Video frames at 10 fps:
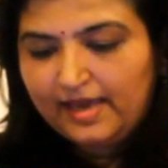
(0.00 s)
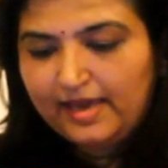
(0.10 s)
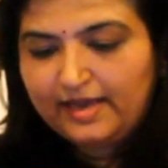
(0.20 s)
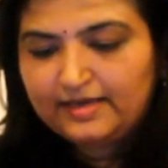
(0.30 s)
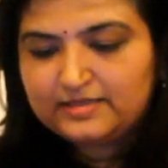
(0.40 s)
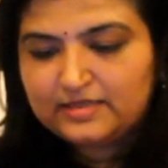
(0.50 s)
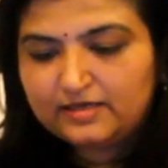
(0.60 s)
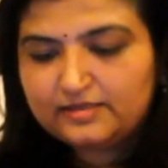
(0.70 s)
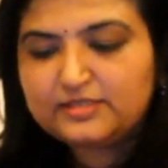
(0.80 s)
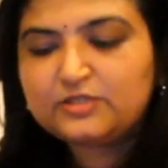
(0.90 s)
And
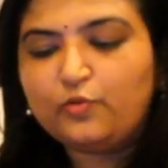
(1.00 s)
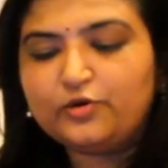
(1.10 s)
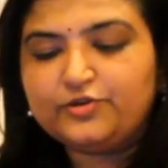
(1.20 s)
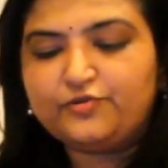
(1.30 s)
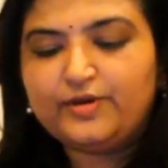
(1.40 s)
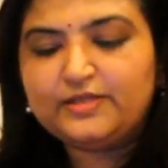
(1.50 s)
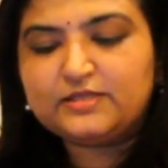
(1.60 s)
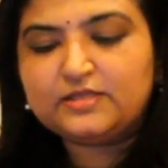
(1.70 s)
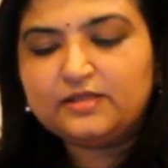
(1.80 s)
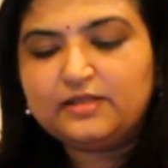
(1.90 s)
this is what it
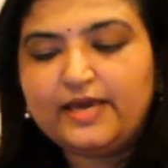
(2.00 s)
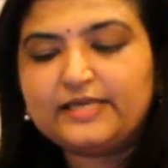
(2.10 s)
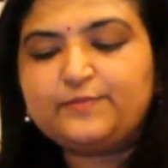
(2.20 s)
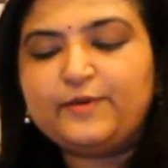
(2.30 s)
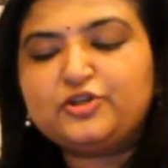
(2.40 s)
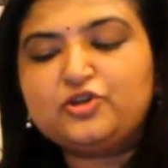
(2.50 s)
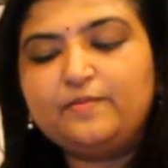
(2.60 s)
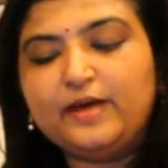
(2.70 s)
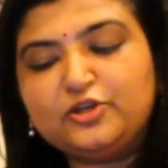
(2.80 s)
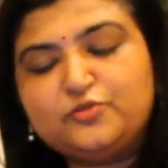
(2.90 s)
reads: the expression
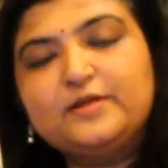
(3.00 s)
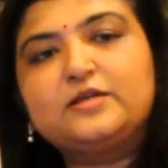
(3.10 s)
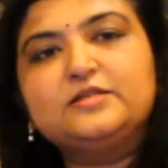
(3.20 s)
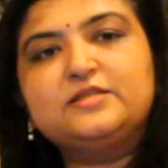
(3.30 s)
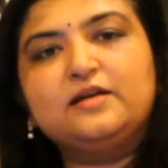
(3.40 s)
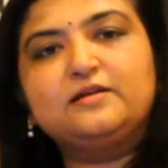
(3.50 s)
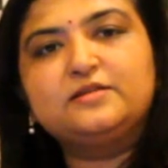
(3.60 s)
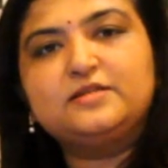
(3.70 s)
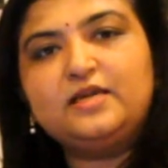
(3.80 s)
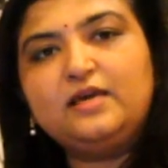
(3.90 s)
management
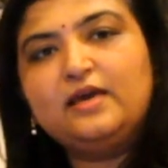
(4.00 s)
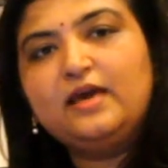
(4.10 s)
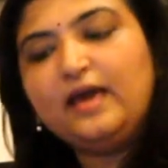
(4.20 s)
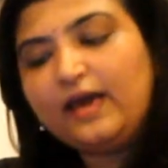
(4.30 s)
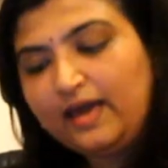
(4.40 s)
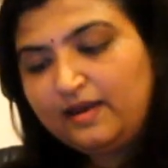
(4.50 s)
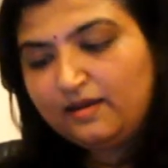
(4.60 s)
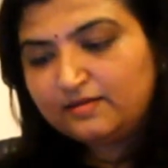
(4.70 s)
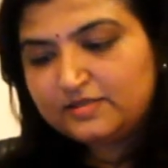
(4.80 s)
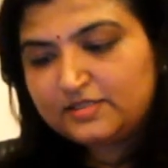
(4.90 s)
consultancy and
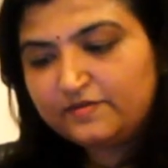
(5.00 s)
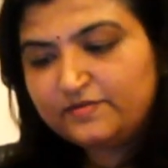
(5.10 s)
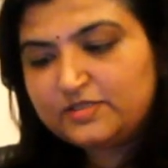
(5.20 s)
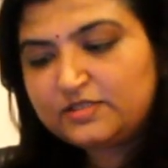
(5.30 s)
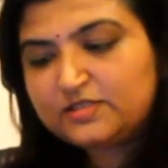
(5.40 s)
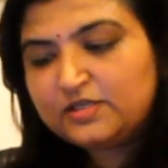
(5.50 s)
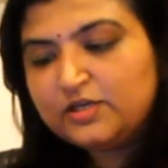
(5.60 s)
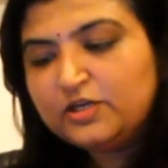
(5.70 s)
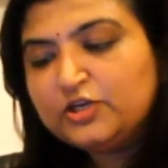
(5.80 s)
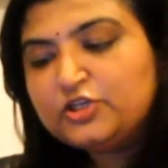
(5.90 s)
other services
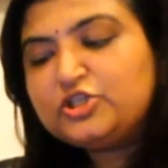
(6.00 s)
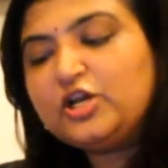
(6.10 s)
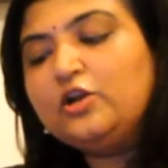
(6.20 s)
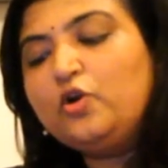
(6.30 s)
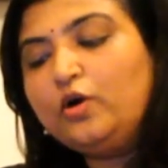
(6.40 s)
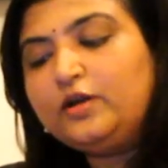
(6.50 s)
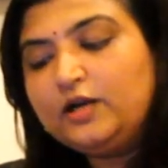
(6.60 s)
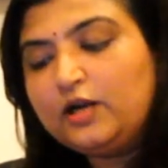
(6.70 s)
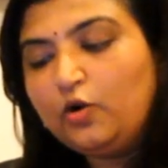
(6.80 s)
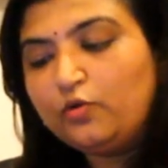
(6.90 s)
shall not
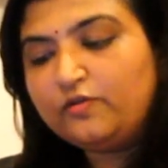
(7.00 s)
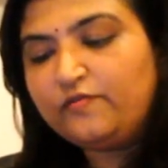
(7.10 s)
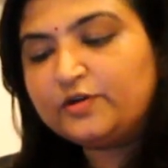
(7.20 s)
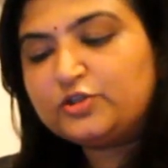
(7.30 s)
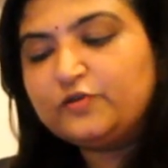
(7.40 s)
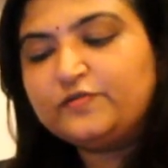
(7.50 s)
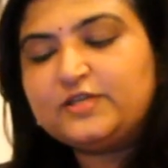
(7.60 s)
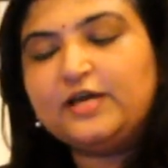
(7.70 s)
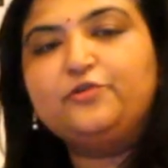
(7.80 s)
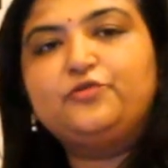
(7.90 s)
include the function of
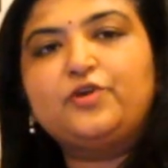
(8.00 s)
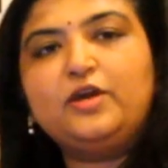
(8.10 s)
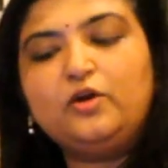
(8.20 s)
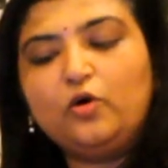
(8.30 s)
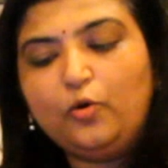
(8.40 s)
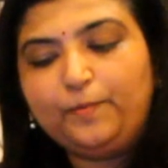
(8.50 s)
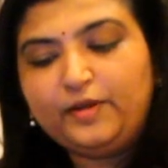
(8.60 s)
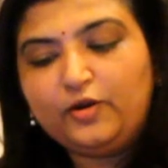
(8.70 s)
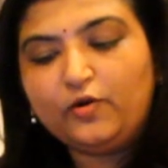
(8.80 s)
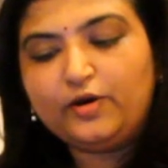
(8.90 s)
statutory or
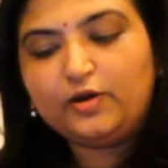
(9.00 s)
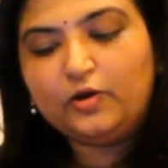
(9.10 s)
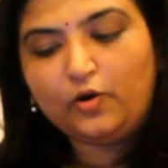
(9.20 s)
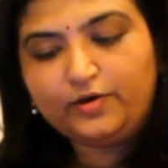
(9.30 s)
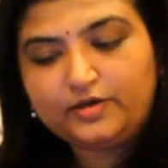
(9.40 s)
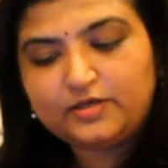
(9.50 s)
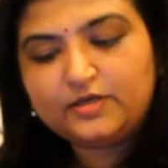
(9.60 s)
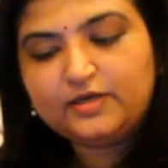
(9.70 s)
periodical audit,